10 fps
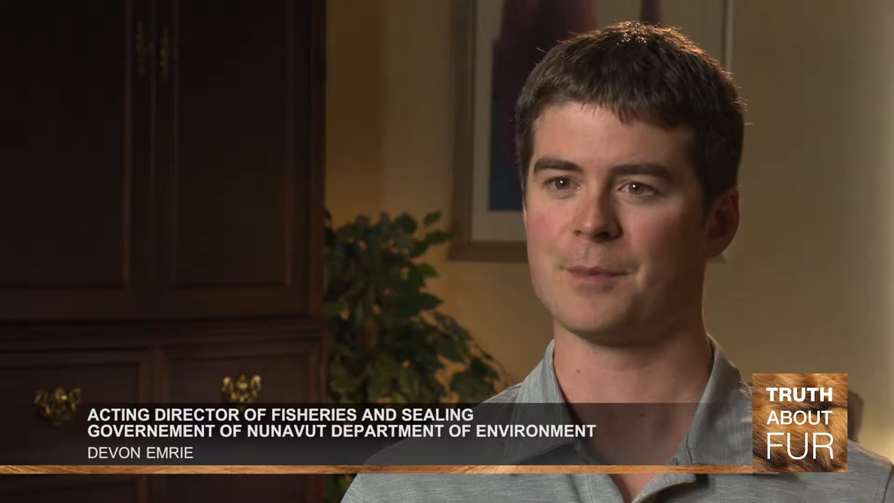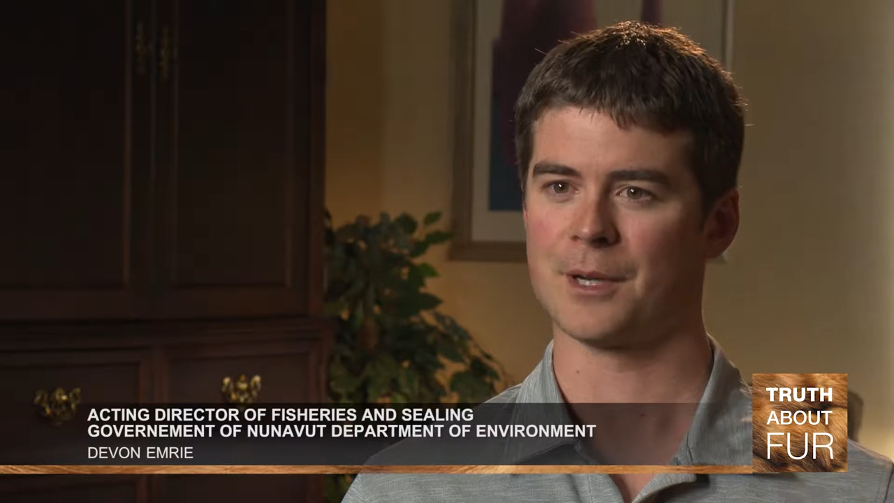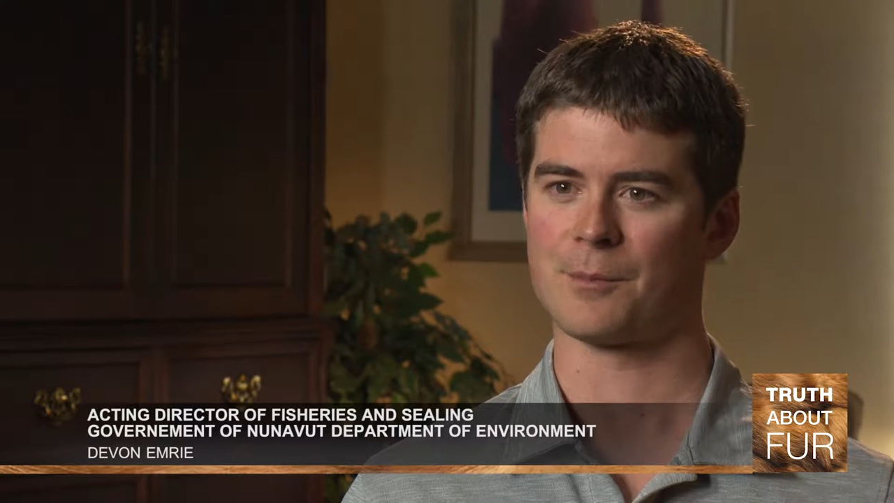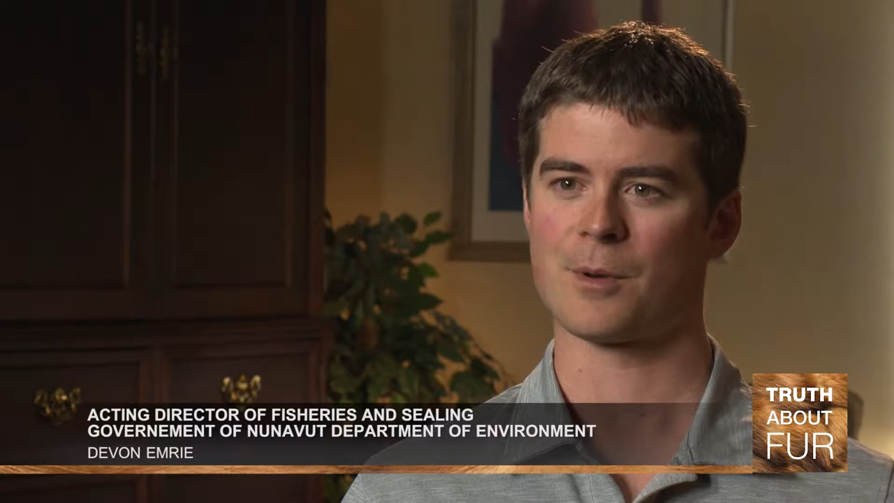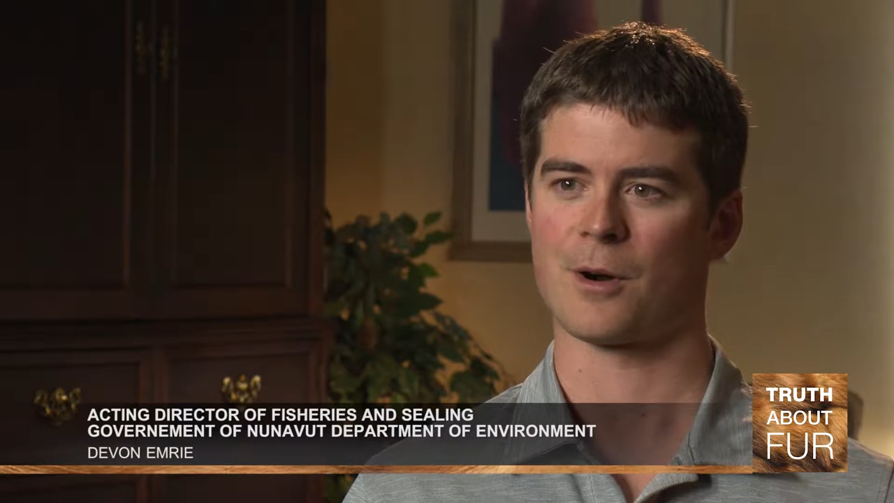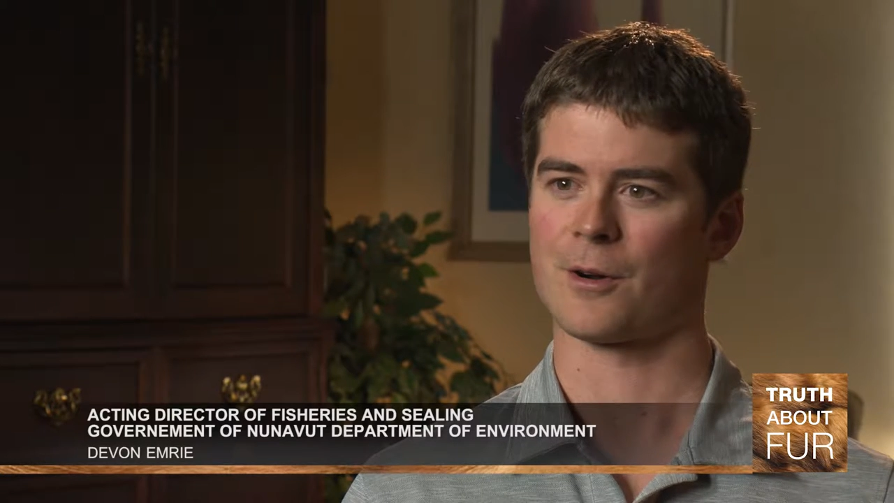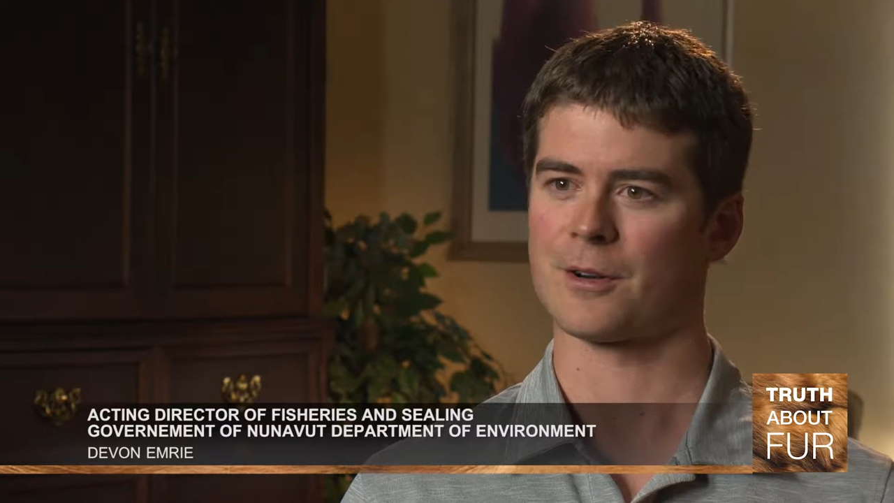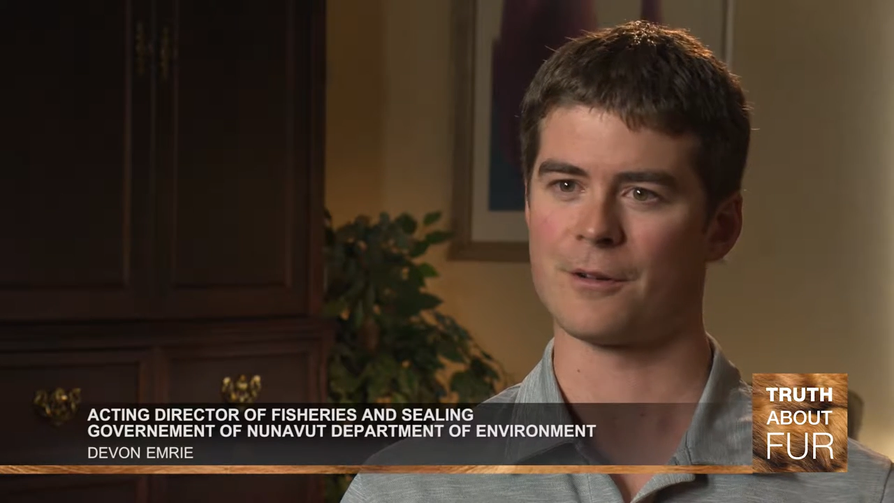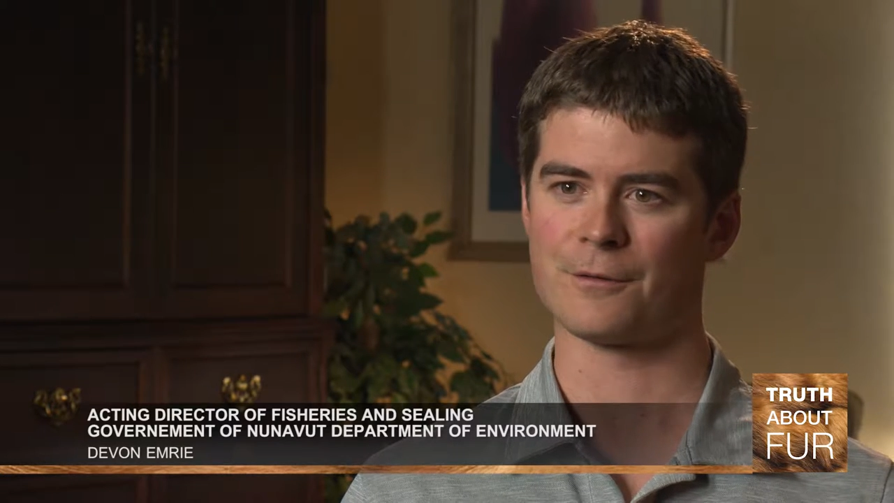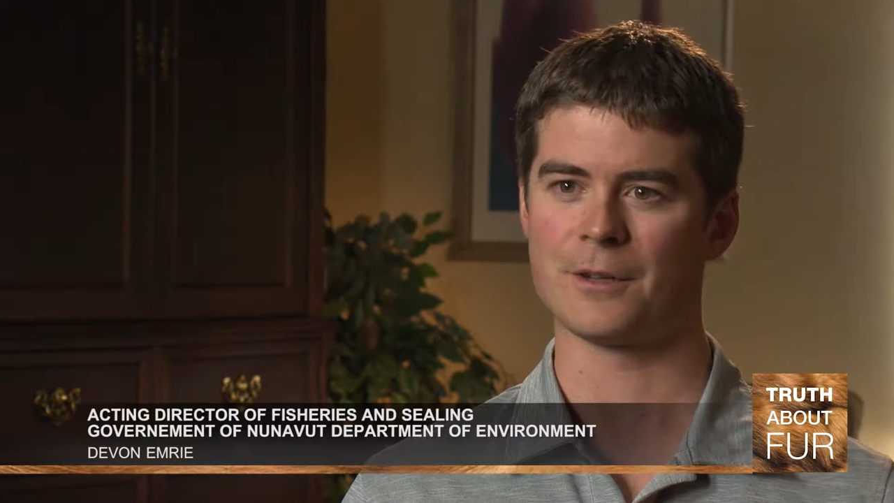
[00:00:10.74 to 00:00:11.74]
been a
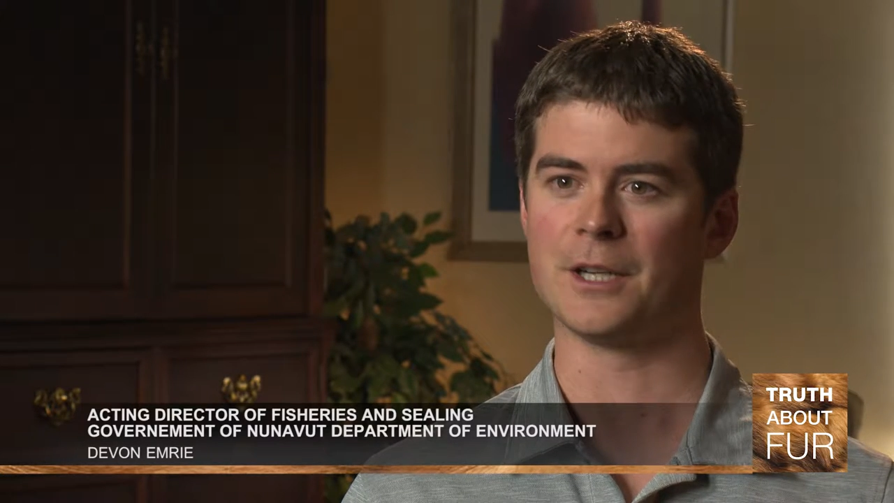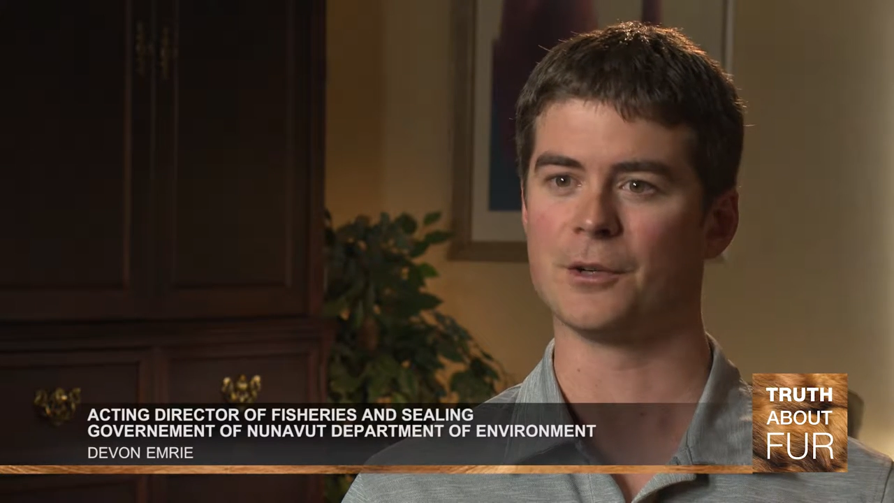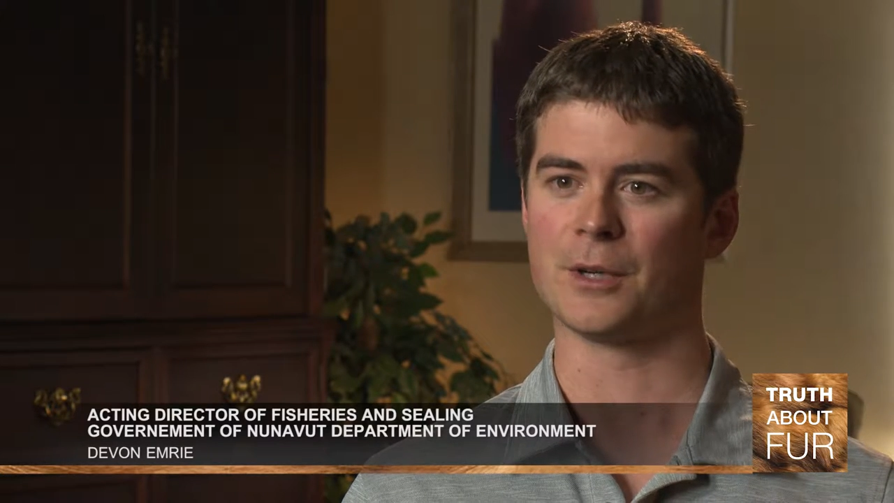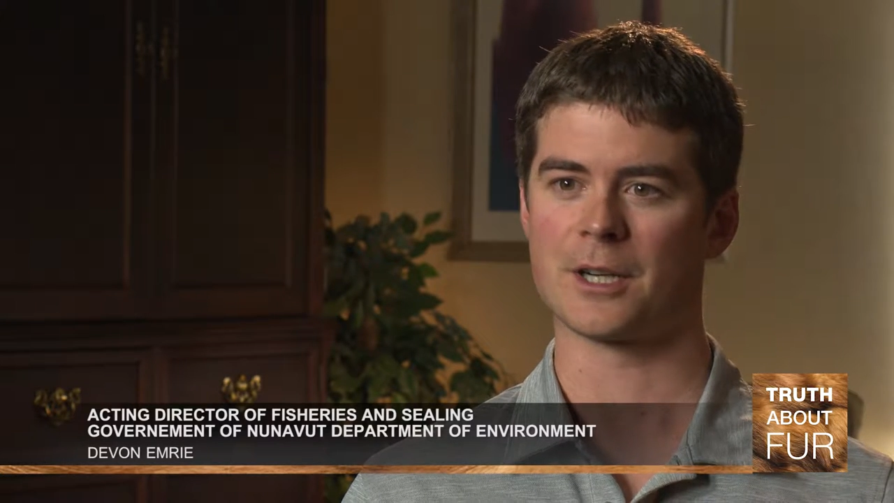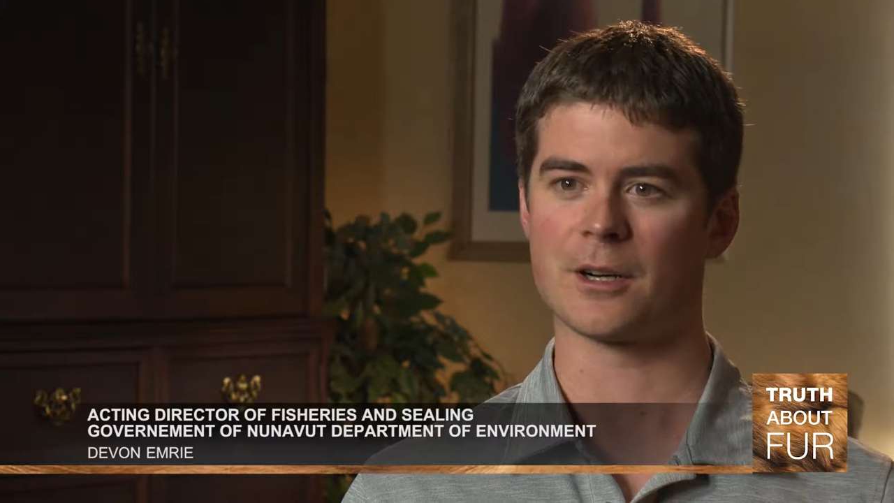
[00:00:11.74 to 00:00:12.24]
part of Inuit